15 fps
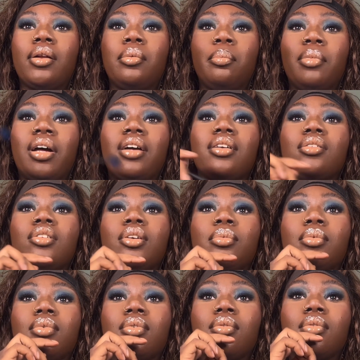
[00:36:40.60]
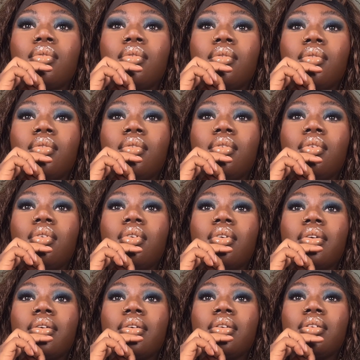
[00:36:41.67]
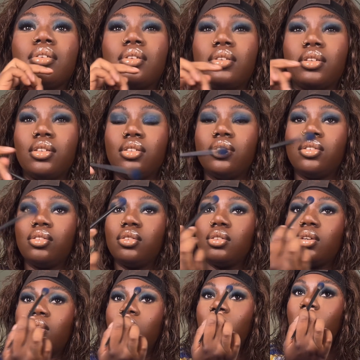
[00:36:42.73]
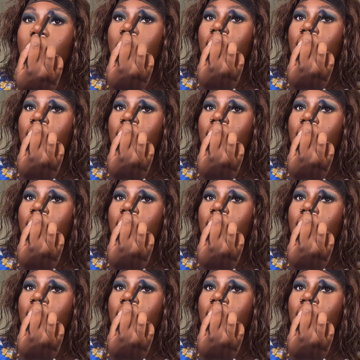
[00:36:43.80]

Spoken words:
MAC lip gloss is so